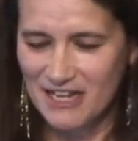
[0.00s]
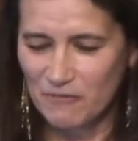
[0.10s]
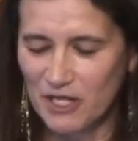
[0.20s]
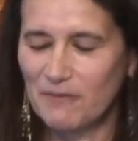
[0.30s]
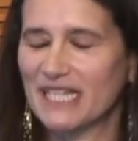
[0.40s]

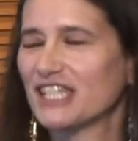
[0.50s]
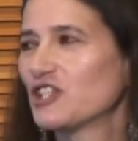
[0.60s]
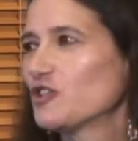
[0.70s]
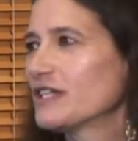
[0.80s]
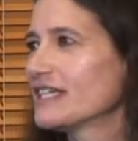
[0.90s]
one of my
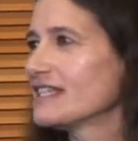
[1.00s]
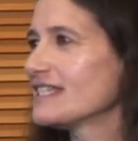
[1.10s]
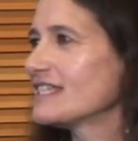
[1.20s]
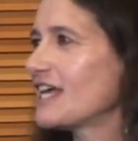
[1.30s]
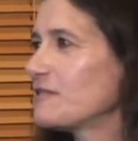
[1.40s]

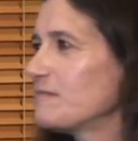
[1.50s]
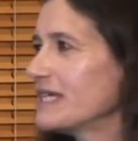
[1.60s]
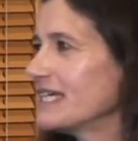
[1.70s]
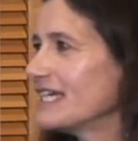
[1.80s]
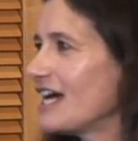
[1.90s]
students sent
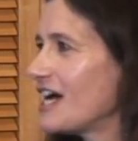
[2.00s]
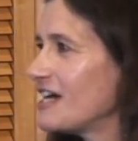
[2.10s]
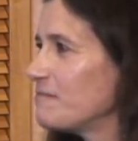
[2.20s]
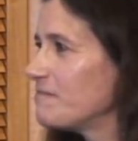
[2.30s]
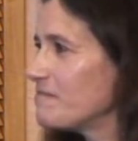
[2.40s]
me
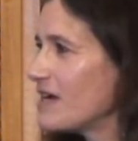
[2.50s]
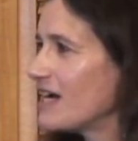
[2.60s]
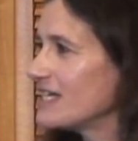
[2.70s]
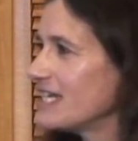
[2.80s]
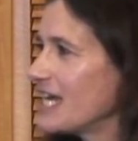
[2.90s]
um,
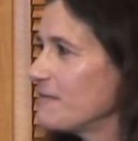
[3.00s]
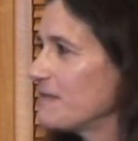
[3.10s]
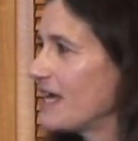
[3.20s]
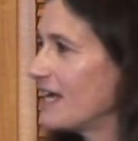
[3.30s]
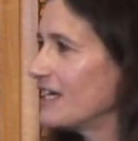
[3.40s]
a
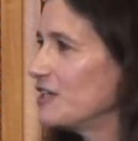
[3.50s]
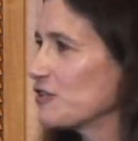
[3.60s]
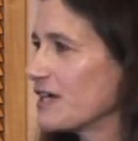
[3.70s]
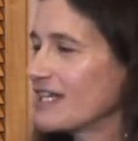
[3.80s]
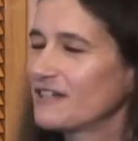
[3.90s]
tape that he
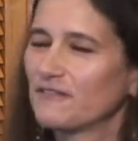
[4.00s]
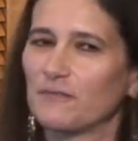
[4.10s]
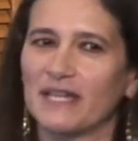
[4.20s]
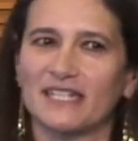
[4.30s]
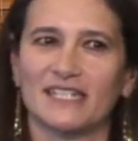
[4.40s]
created for
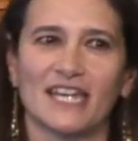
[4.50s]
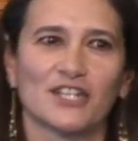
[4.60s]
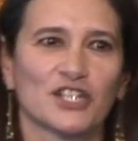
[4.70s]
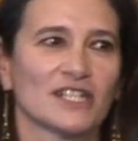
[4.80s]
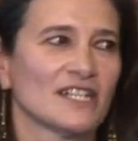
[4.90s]

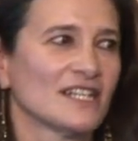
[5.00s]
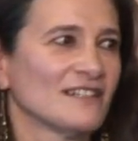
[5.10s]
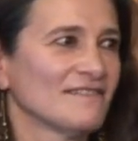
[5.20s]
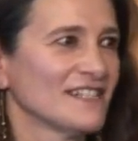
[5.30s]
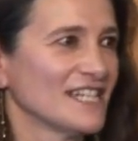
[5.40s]
meditation,
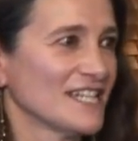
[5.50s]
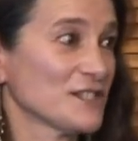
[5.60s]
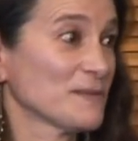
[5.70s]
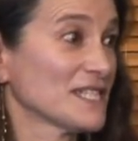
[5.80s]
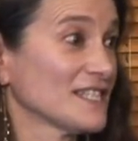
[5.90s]
and he
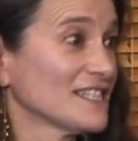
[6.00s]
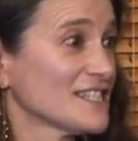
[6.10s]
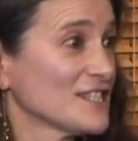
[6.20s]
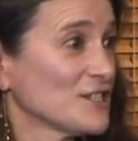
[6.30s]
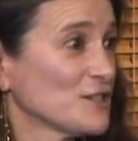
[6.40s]
asked me to
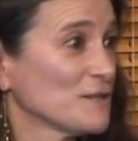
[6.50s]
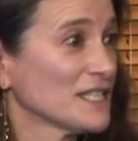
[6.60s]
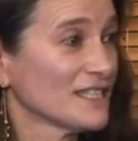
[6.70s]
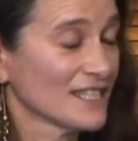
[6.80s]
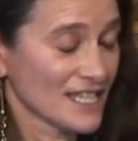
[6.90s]
listen to
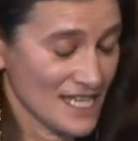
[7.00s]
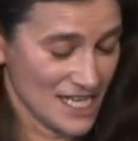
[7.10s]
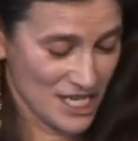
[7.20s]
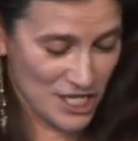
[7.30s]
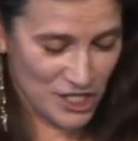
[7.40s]
it.
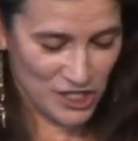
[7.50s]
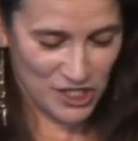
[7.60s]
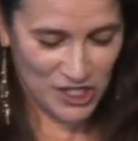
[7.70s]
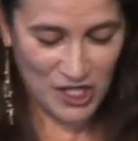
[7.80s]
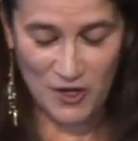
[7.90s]

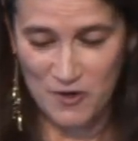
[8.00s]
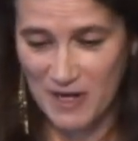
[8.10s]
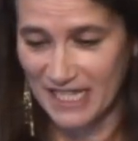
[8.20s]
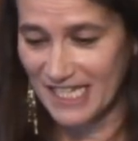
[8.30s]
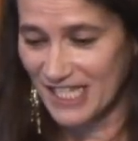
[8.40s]
So
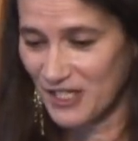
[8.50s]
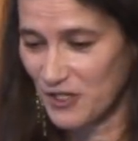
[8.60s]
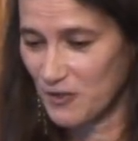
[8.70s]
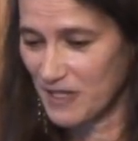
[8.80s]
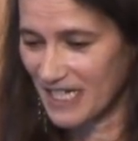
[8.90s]
I listened
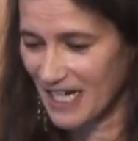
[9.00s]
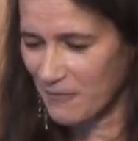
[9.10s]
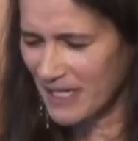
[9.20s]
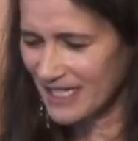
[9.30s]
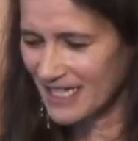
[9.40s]
to it, and I
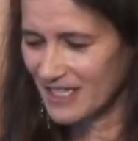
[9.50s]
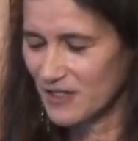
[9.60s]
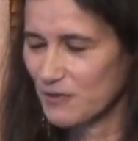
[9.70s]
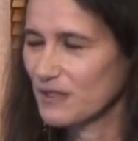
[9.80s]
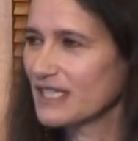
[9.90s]
went into
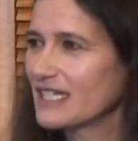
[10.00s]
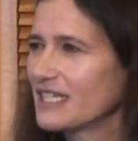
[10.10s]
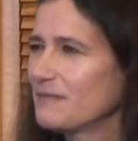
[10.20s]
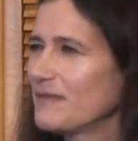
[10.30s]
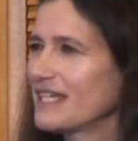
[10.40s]
this really
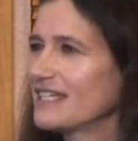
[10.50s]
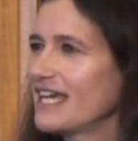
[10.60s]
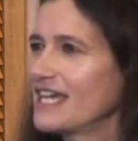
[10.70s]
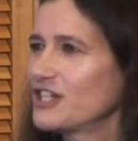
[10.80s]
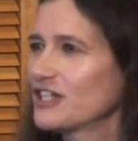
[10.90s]
deep
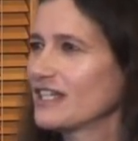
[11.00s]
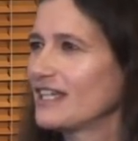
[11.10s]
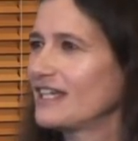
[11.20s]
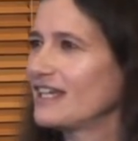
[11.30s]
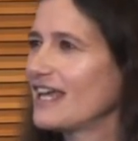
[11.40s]
meditation,
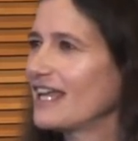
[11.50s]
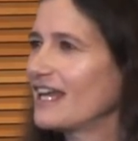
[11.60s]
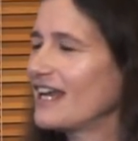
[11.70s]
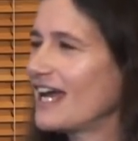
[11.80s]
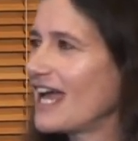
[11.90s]
and,
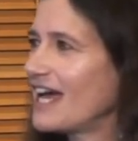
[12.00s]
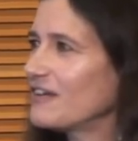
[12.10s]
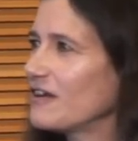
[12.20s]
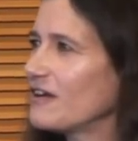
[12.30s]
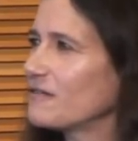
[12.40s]
and I had
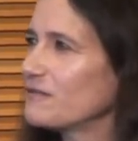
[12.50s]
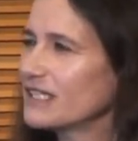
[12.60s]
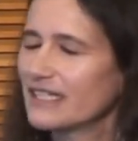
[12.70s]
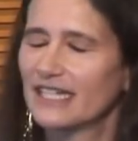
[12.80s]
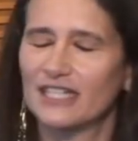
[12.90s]
a, a
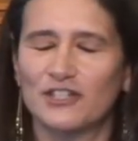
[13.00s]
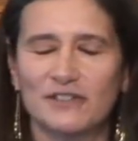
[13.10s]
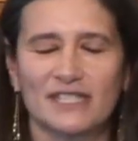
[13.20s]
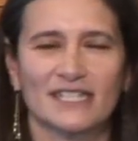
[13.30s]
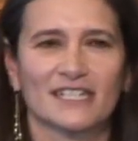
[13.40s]
really
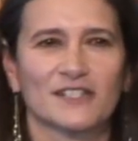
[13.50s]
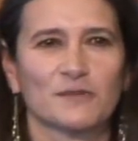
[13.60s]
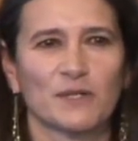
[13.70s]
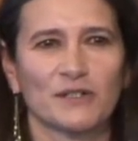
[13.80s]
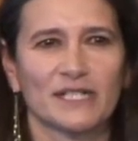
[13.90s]
interesting
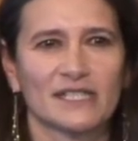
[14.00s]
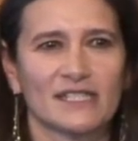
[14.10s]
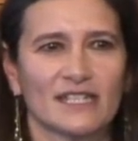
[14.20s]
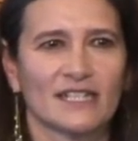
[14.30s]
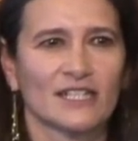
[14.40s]

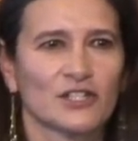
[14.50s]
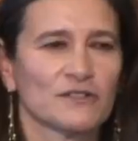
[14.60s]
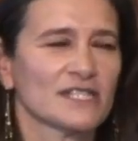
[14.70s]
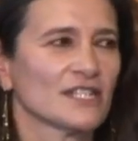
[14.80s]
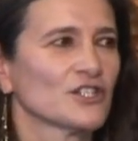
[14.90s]
experience and an
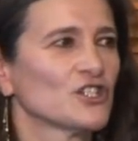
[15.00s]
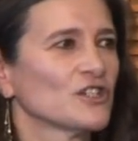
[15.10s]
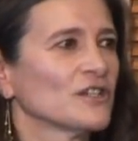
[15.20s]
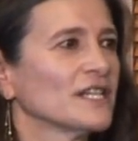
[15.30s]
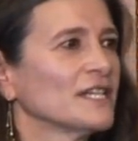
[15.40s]
interesting
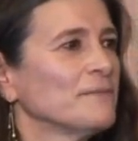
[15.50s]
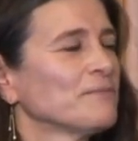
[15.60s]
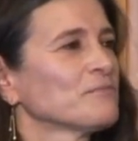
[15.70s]
journey.